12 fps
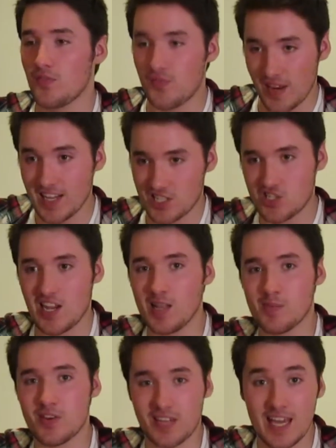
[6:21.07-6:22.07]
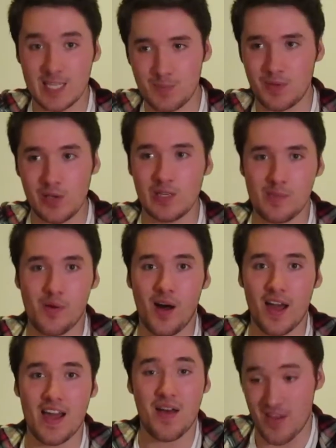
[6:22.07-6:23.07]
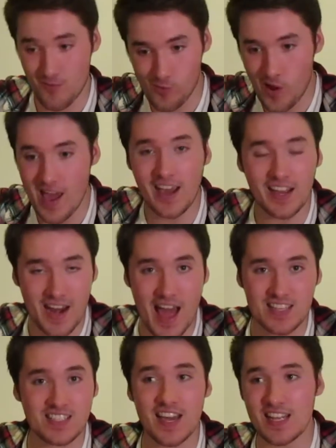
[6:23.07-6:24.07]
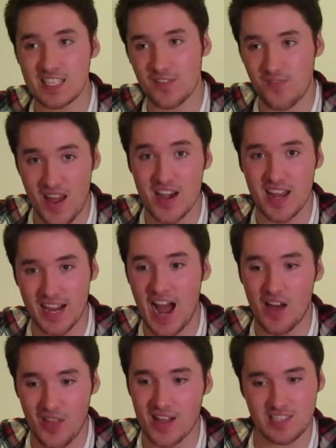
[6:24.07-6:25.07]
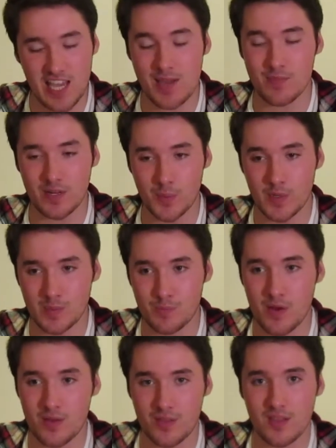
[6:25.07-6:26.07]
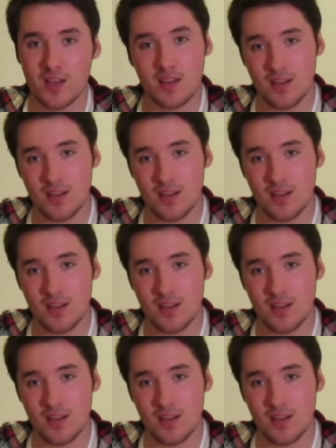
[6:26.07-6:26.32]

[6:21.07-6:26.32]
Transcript: Felix Kjellberg is PewDiePie, and then writing an essay defending how that statement was both